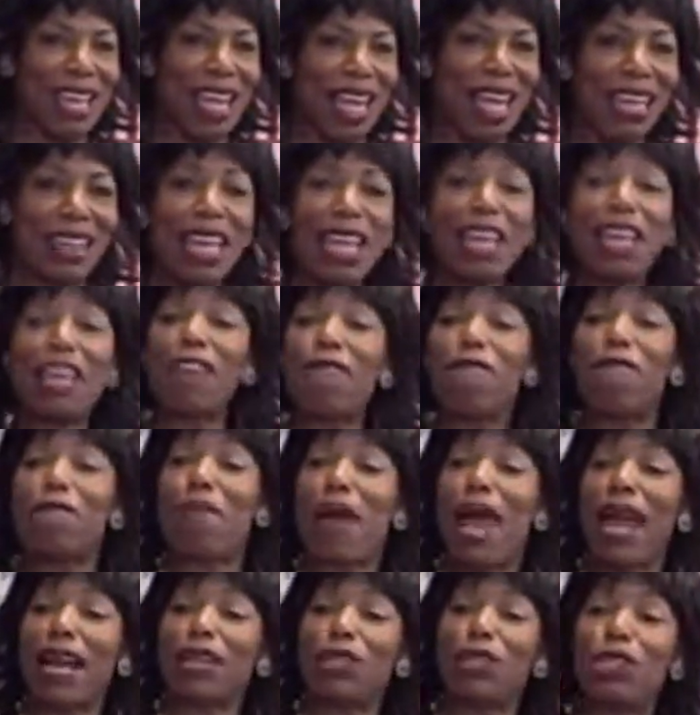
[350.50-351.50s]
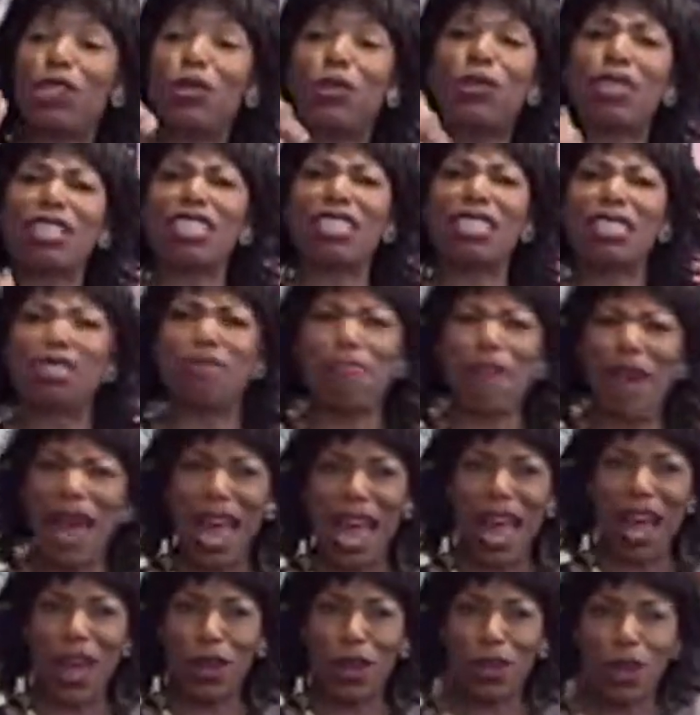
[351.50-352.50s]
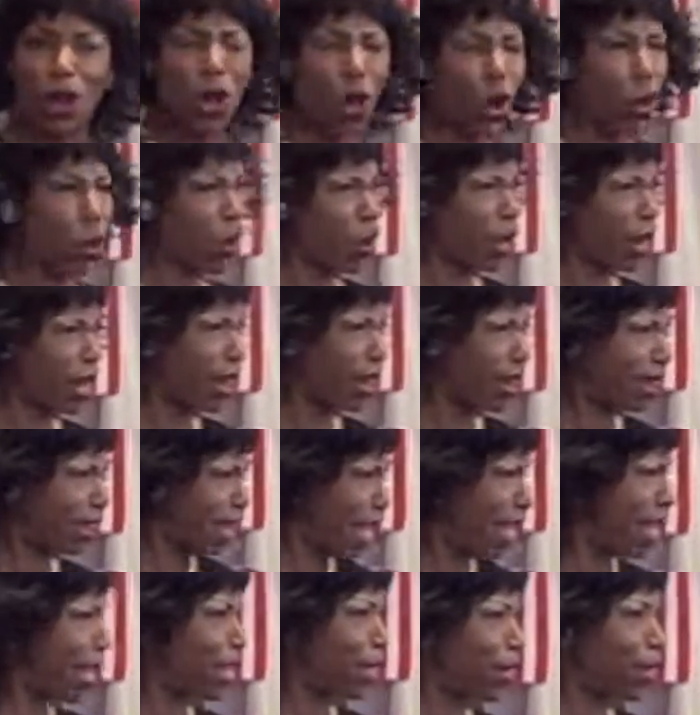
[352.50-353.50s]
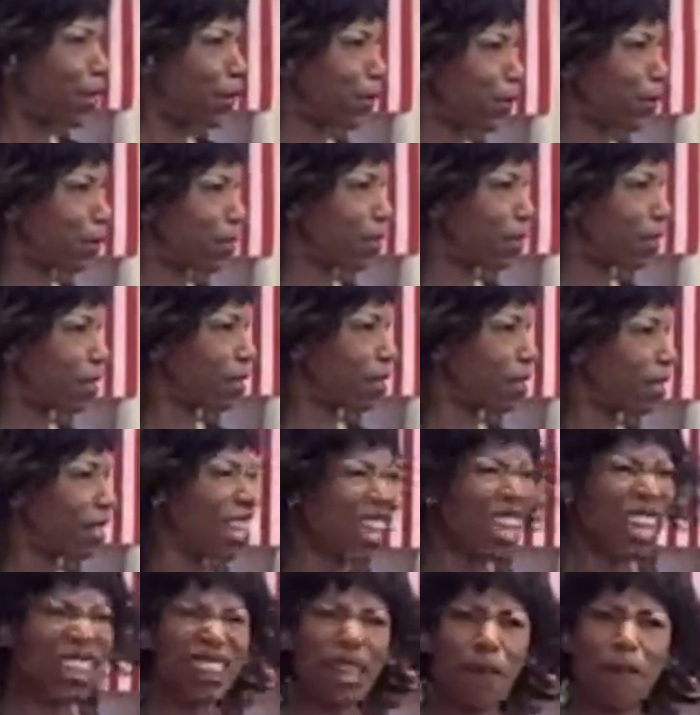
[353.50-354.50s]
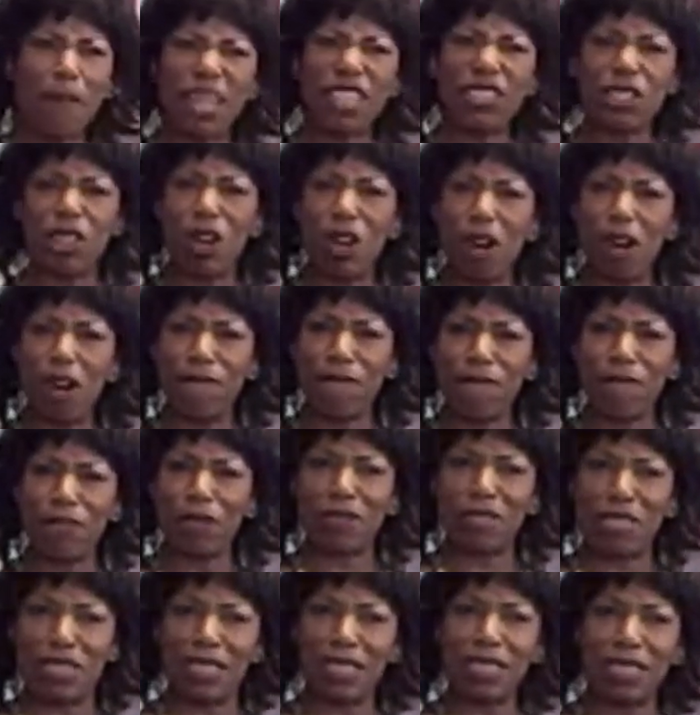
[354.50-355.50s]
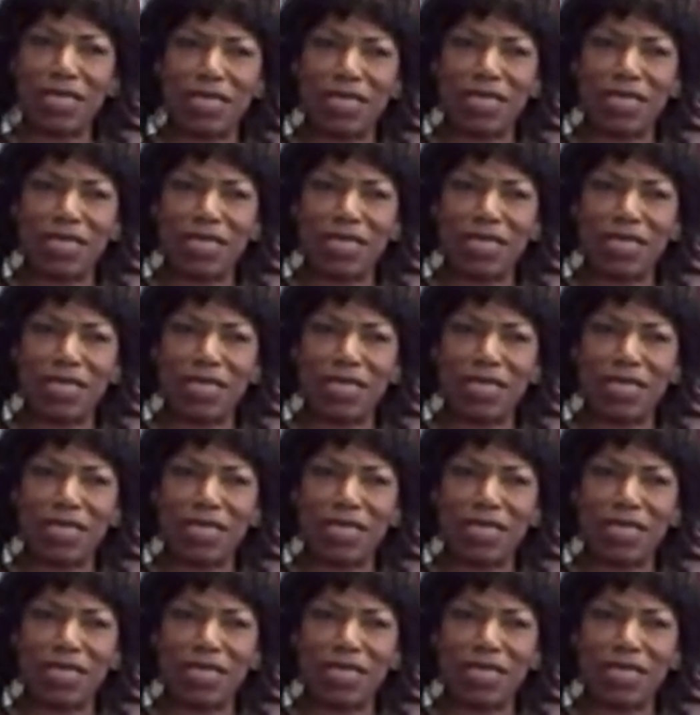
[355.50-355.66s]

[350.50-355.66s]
and they give back to you a smile or a thank you, that makes the heart feel good.